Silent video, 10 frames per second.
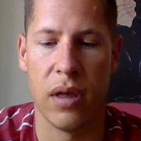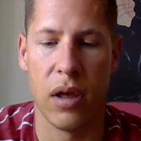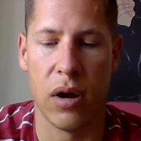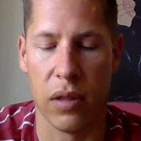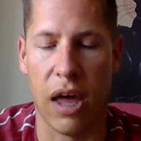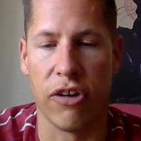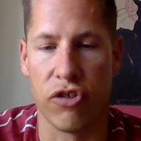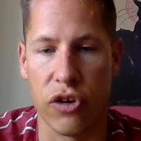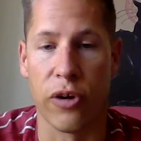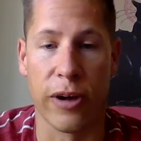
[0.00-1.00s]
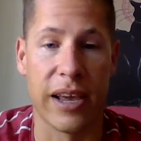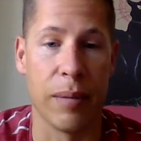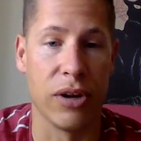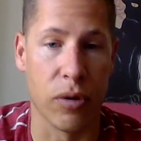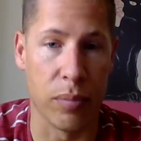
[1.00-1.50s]
or a lot of sugar came
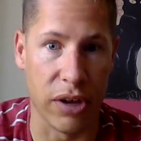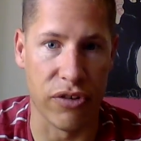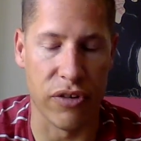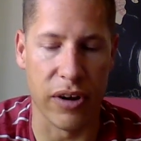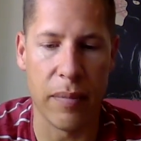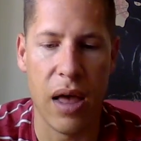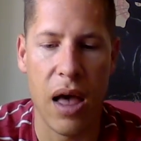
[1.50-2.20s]
into your bloodstream,